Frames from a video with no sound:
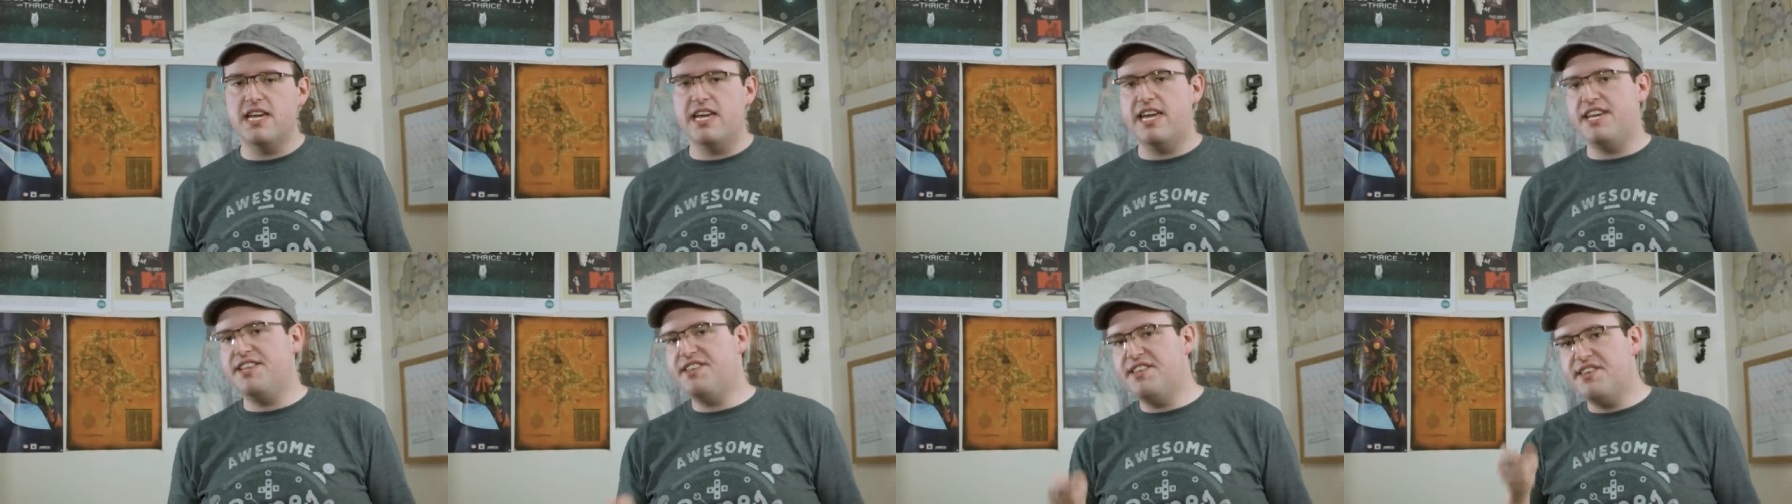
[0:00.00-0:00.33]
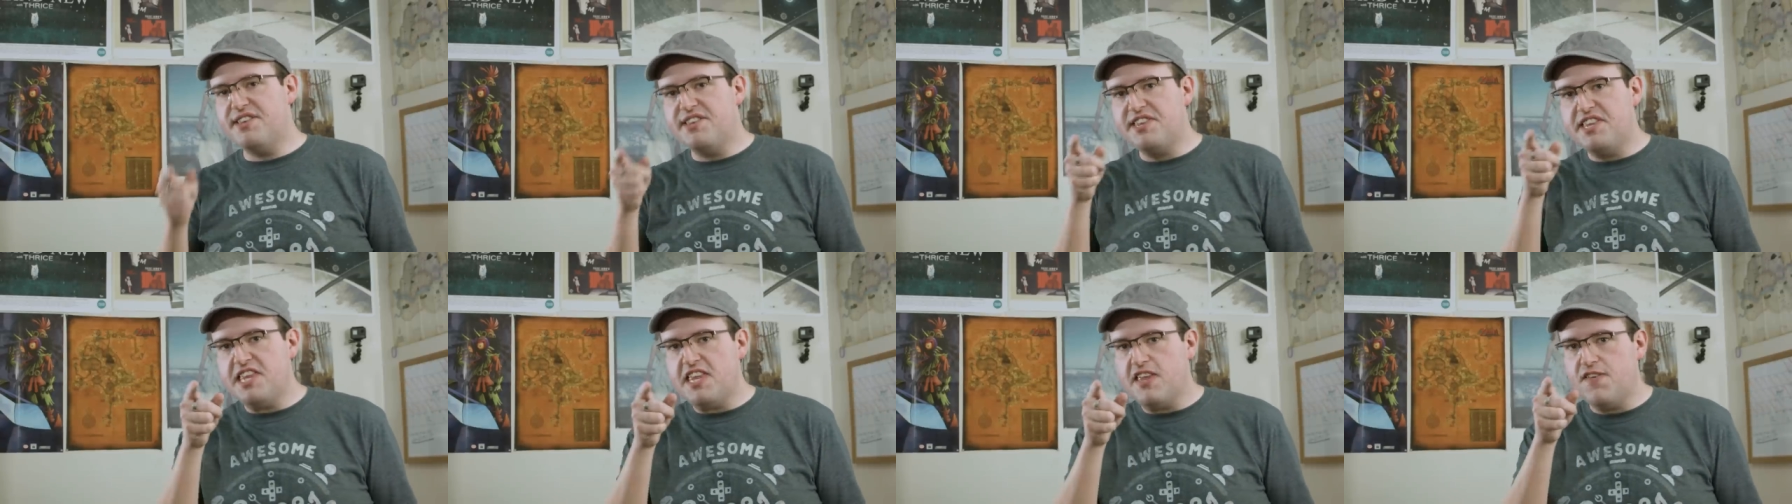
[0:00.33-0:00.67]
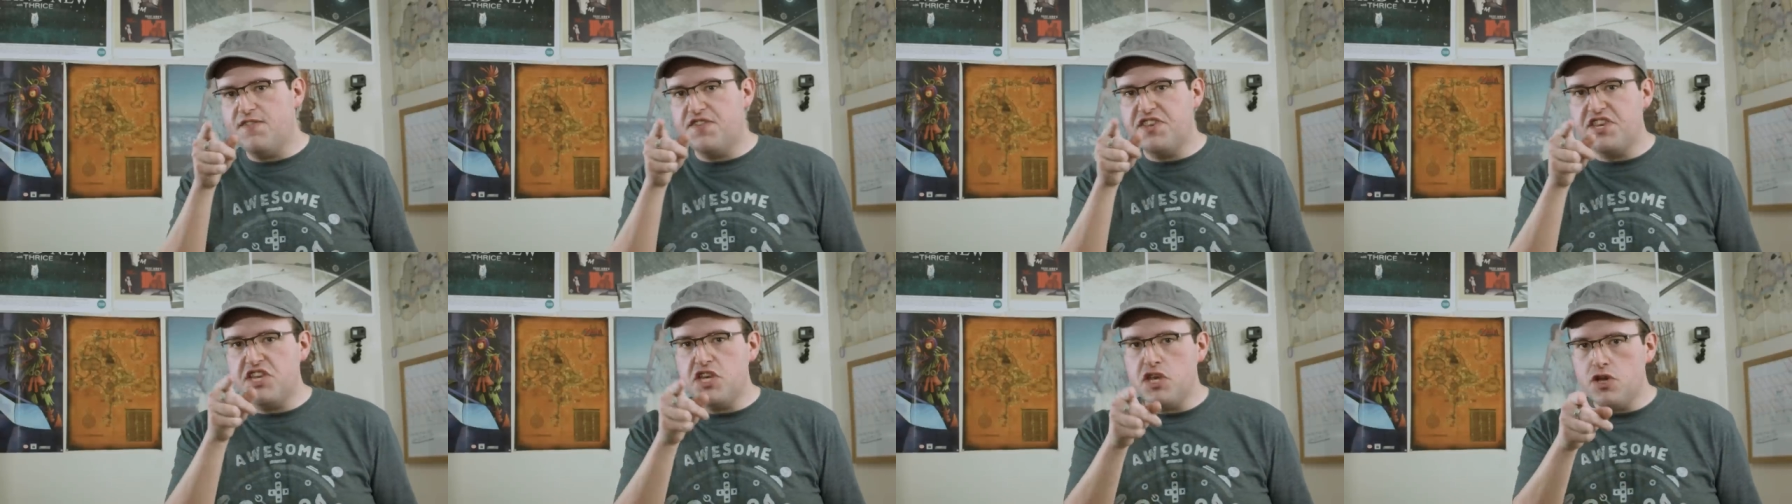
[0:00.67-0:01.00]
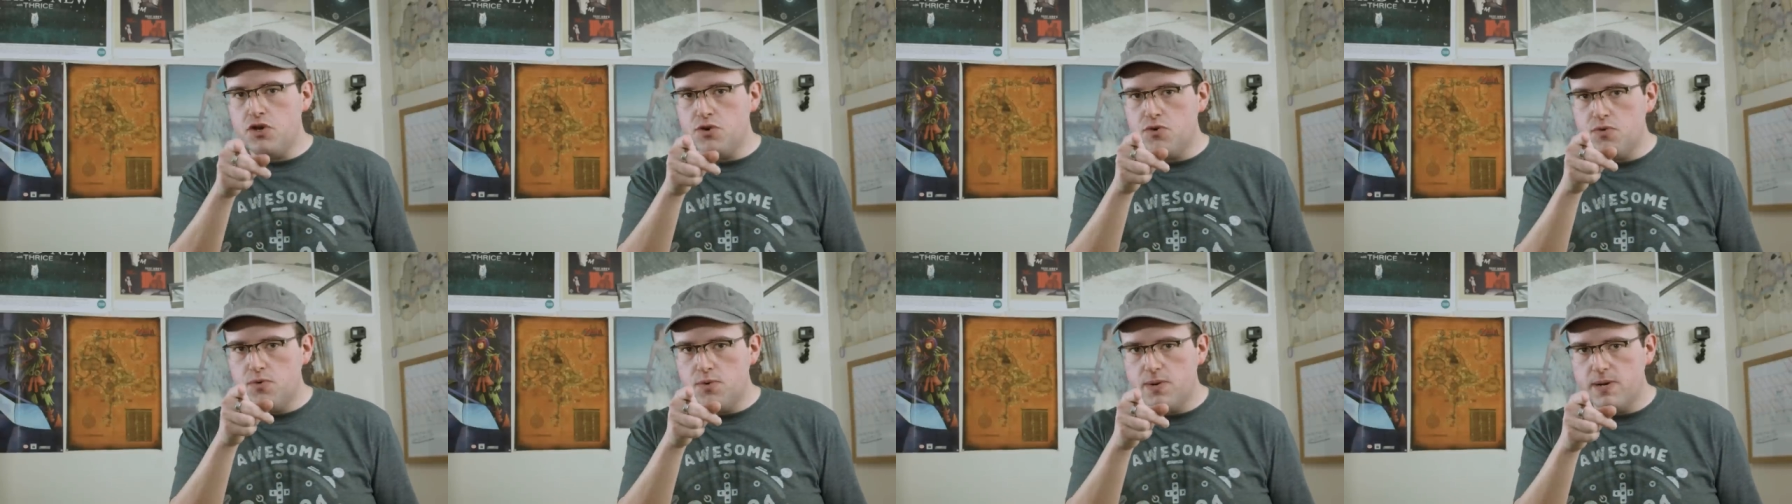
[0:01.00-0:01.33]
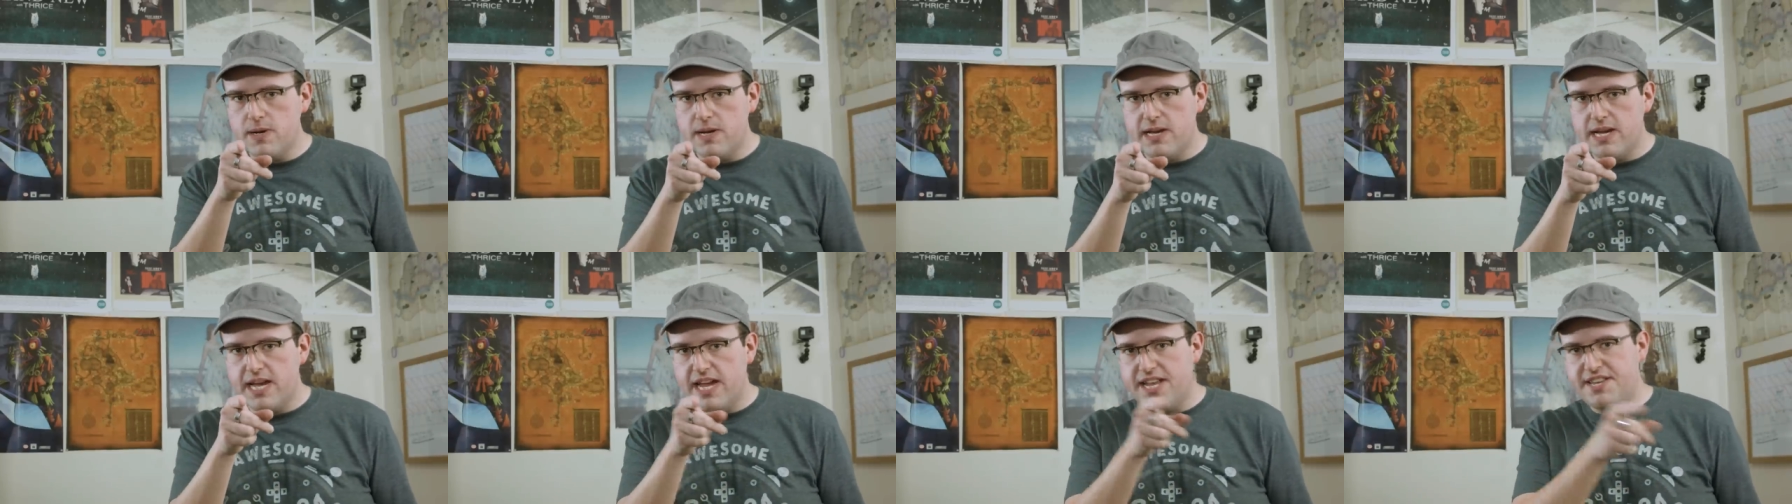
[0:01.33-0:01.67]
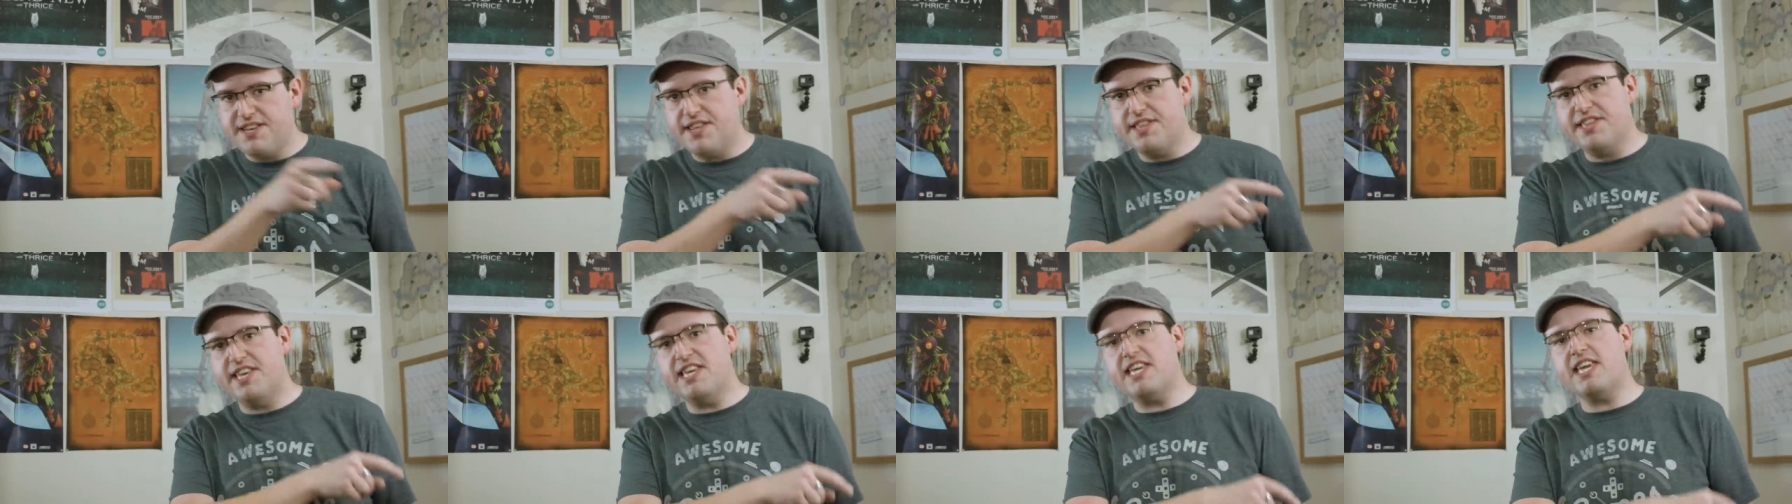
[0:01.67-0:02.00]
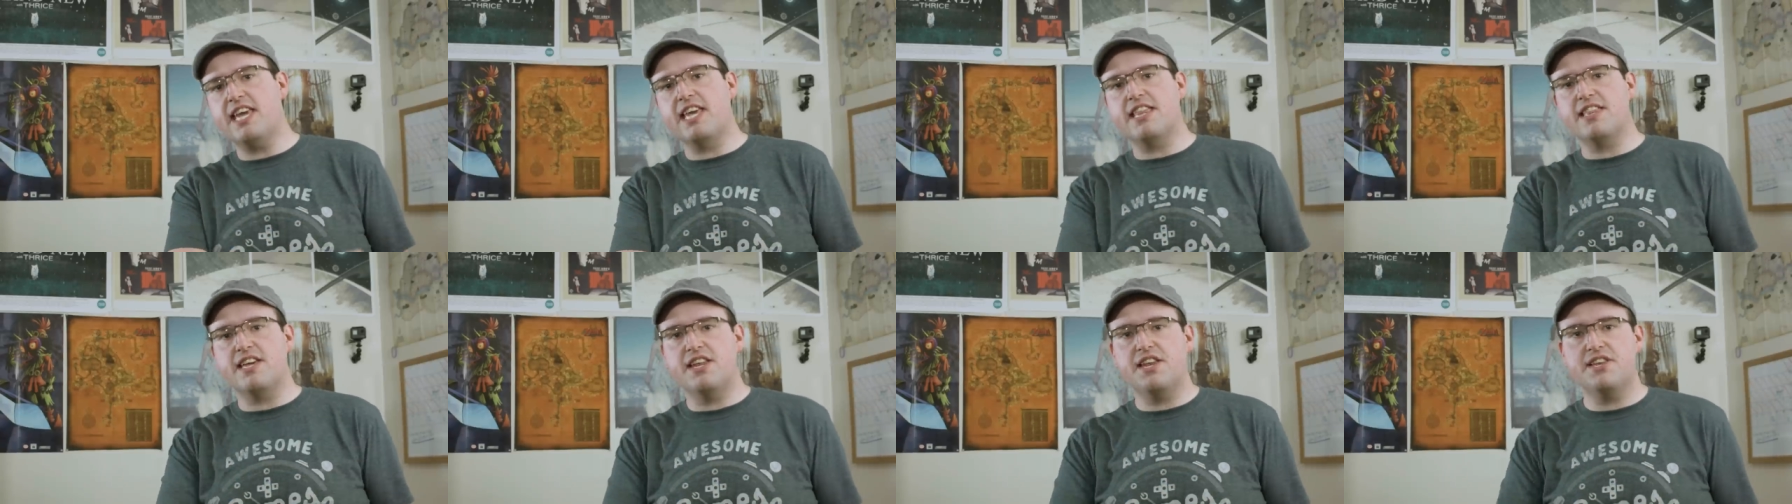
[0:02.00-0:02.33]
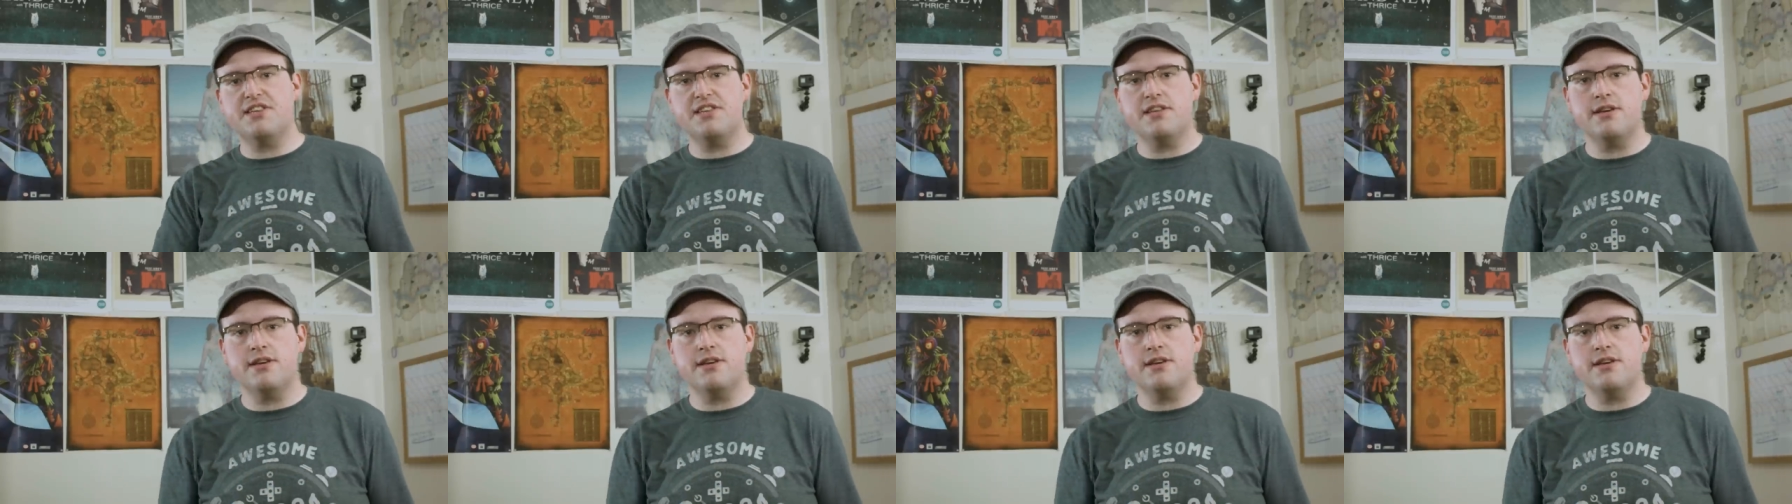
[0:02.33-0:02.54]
it deceives you into thinking that it's